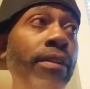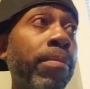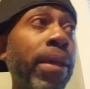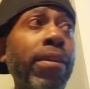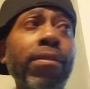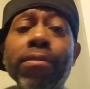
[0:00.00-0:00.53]
I'm
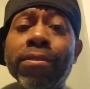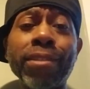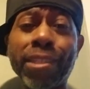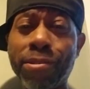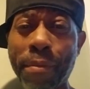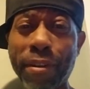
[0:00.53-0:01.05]
like, and
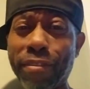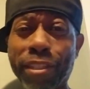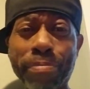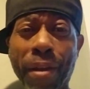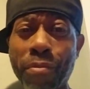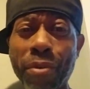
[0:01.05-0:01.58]
she want me to
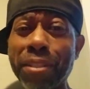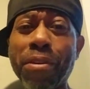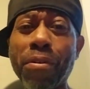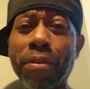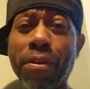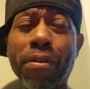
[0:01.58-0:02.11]
respond? What is
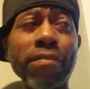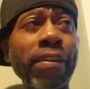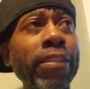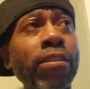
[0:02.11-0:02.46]
going on, right?